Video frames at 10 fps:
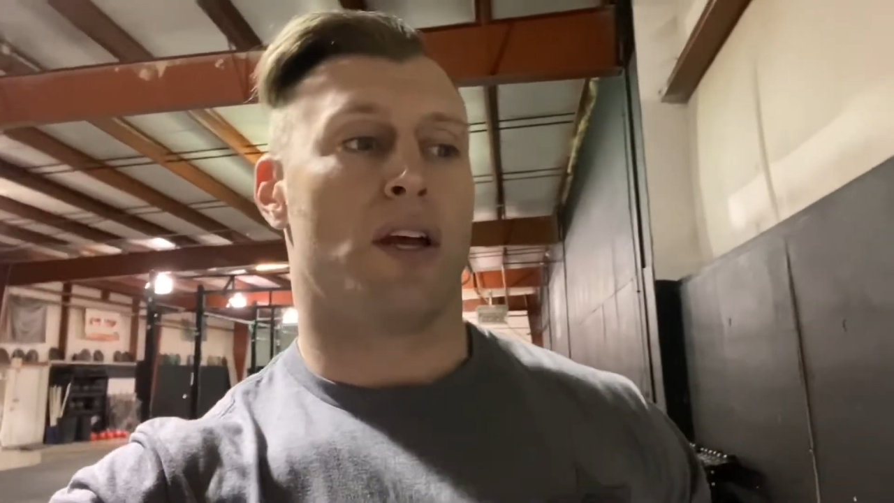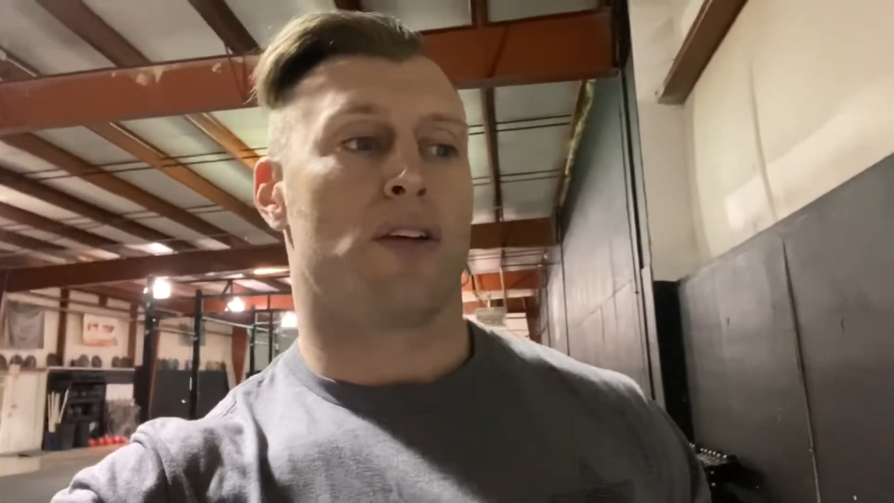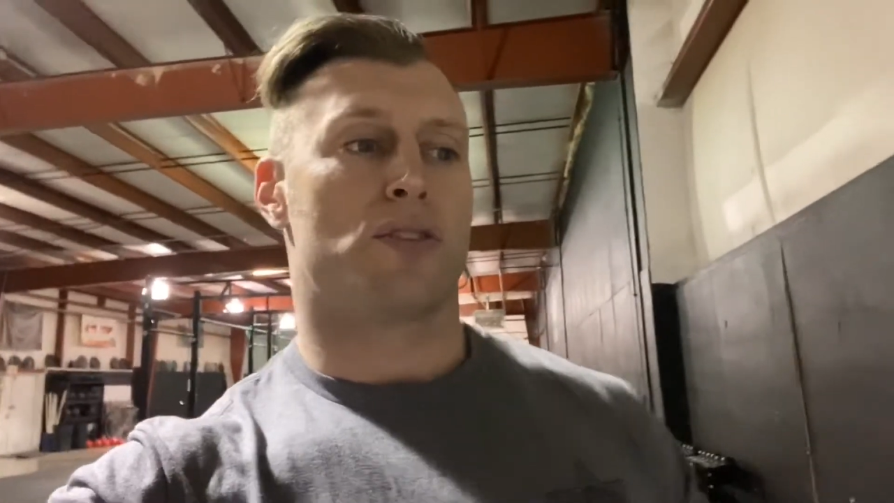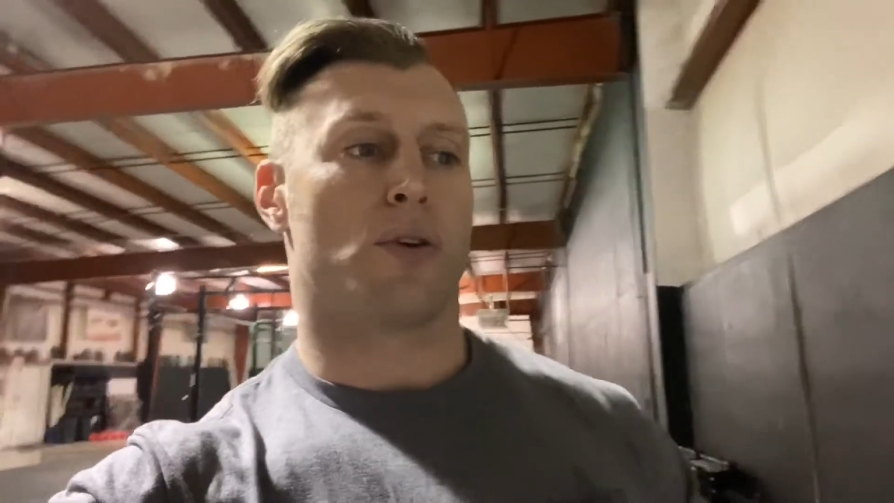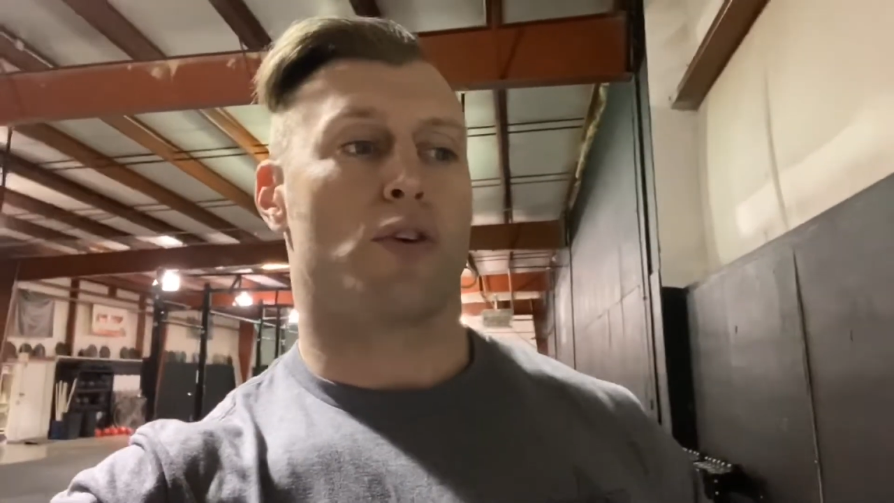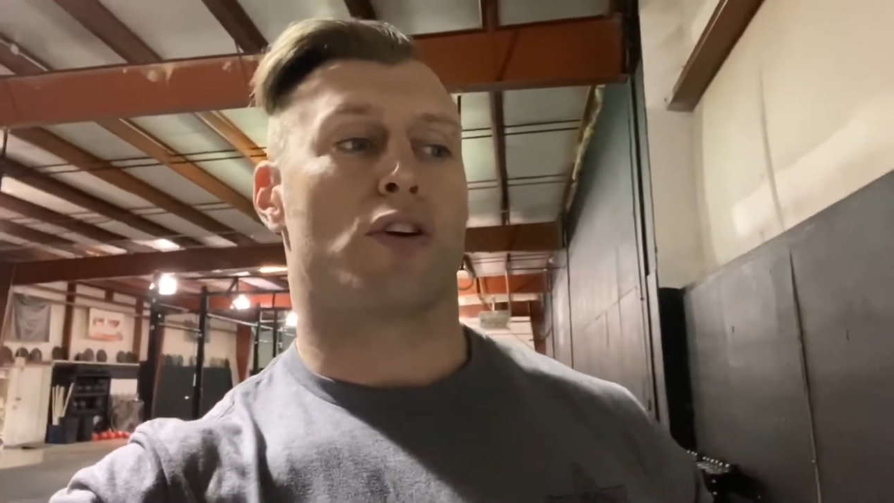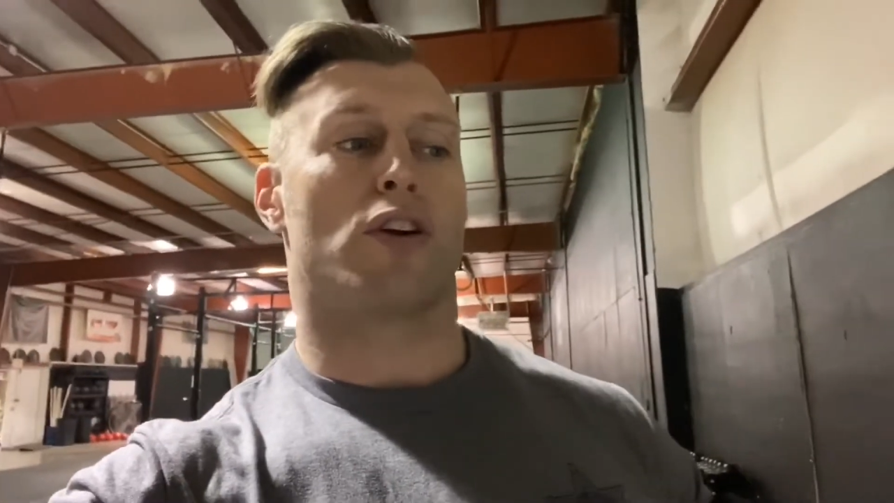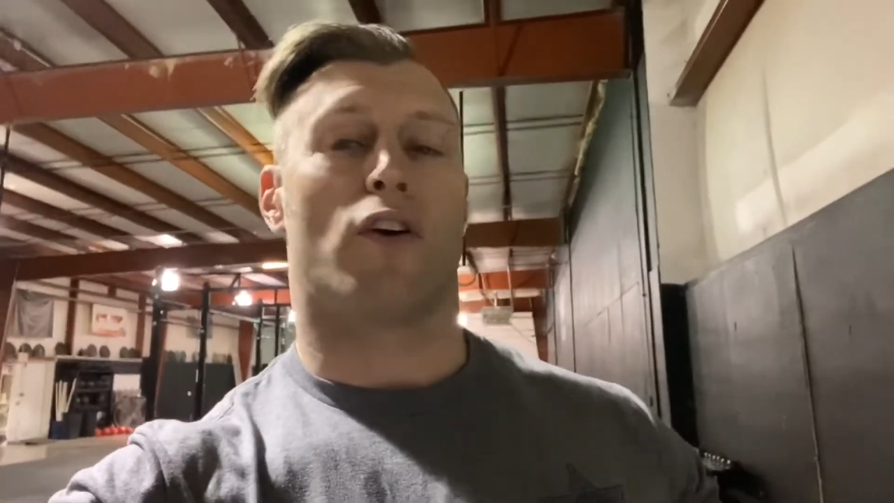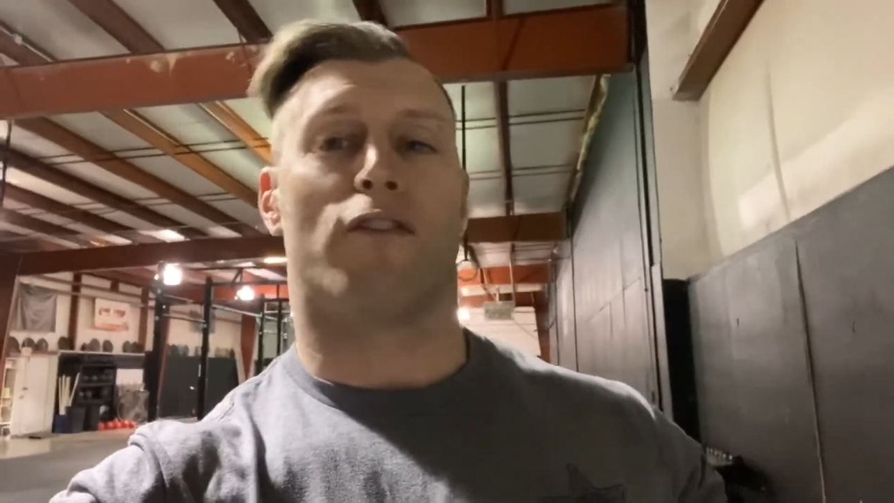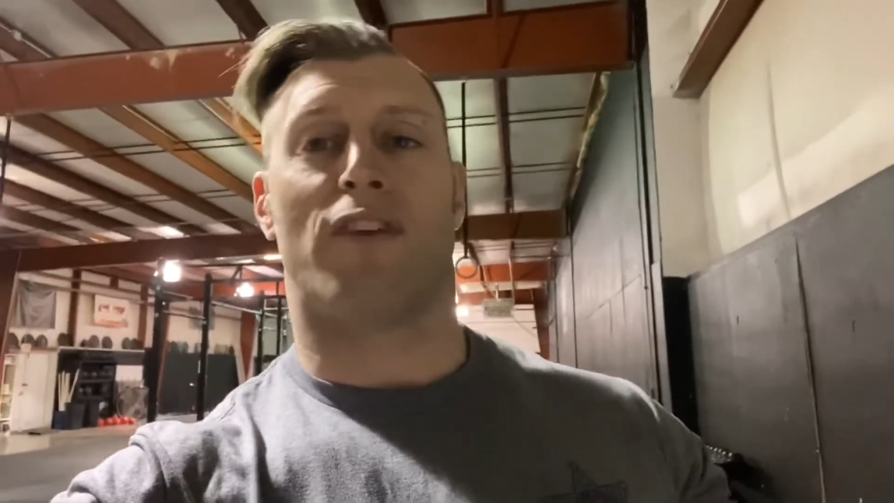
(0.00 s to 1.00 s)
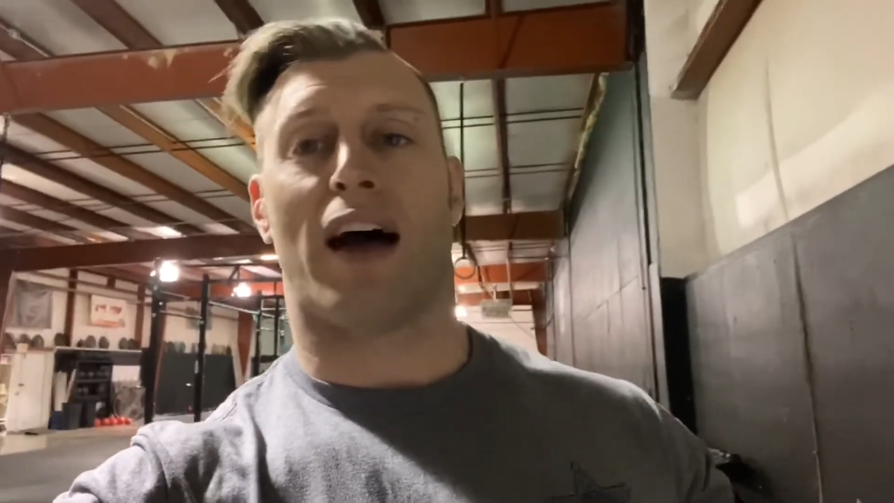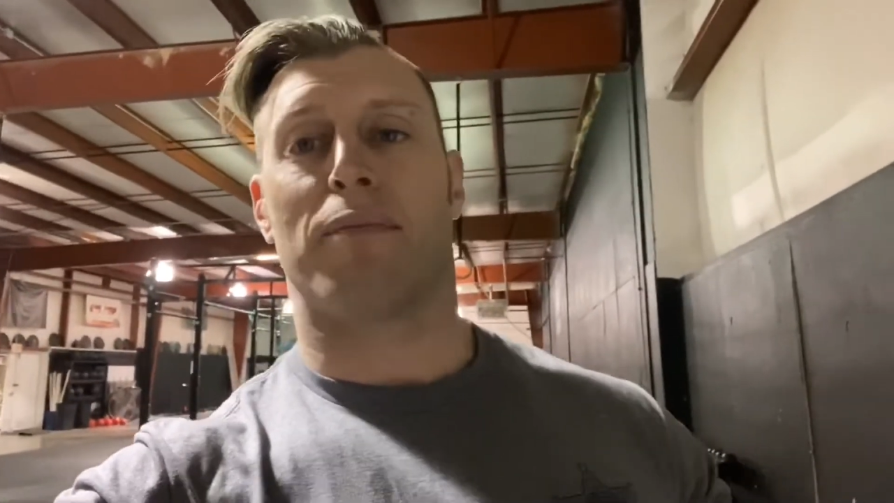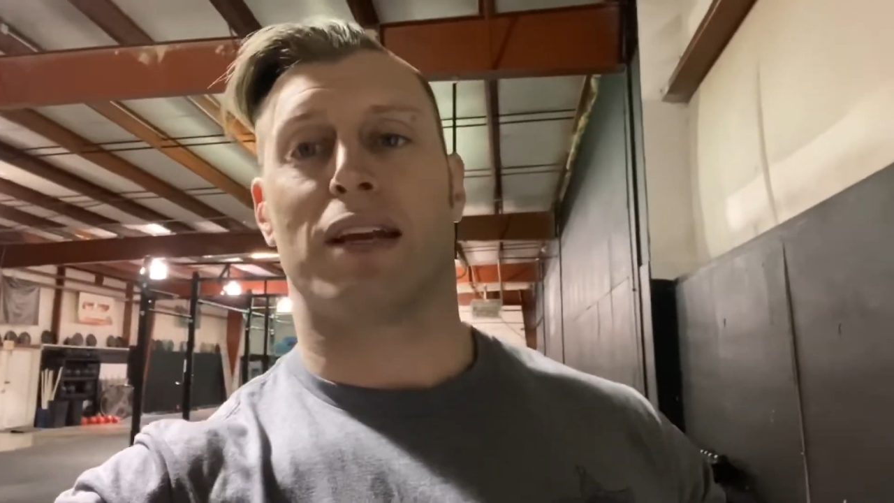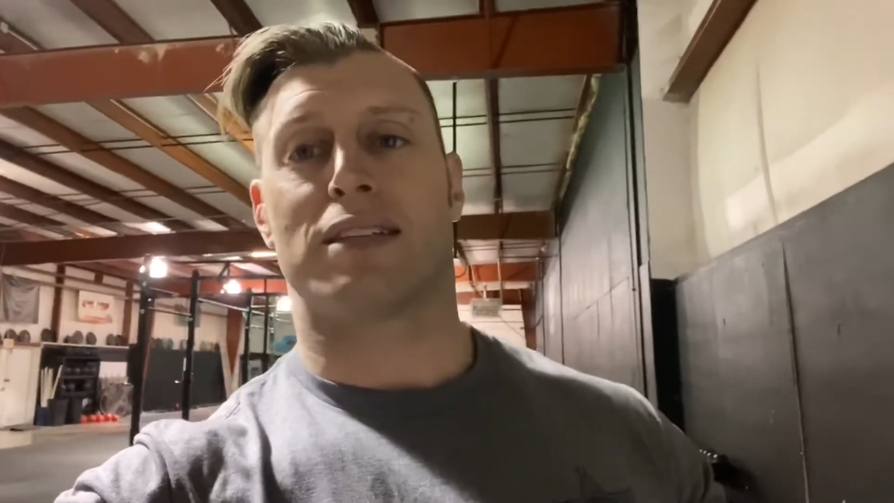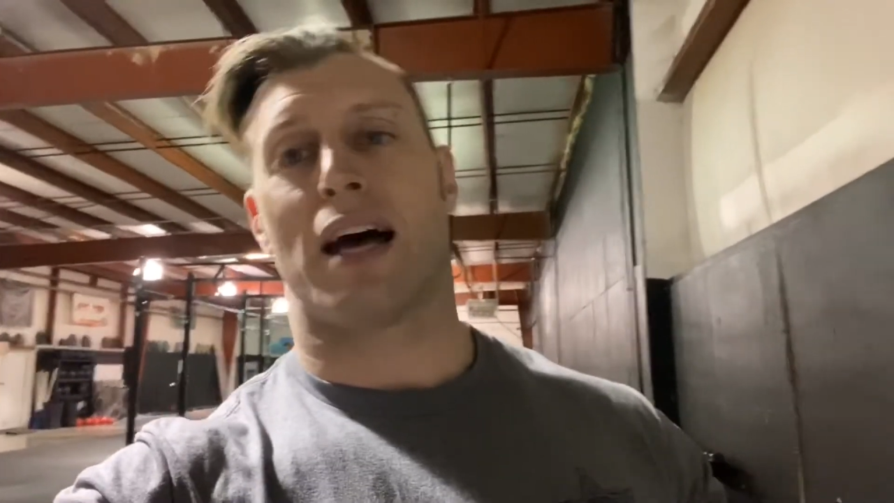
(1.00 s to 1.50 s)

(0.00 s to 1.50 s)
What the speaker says: So you're gonna go 5 minutes